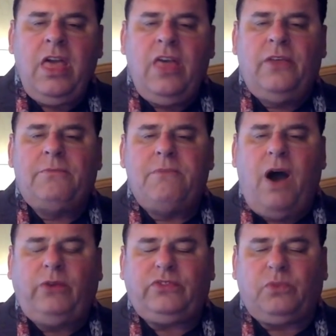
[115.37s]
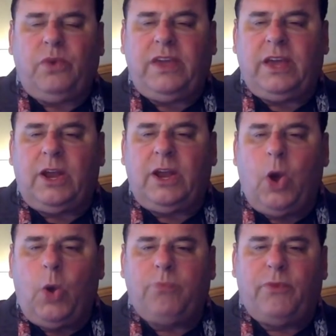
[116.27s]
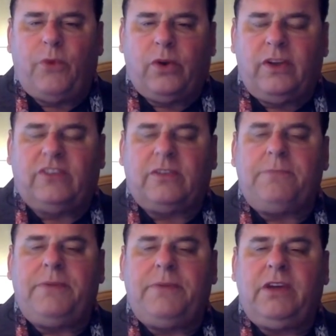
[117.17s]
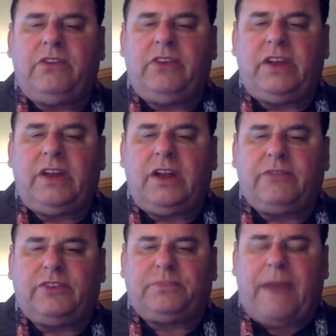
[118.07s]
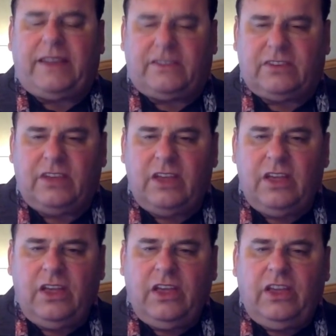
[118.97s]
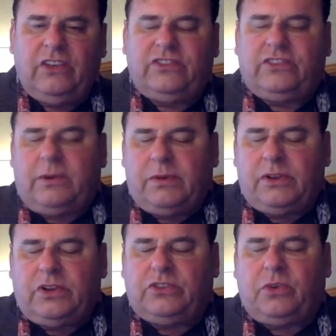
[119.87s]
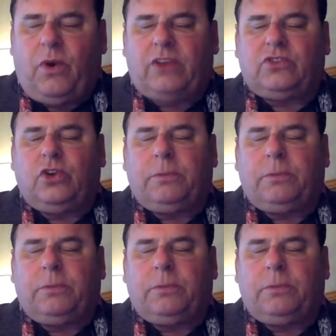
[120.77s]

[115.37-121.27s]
the most we can hope for is a period of respite, similar to what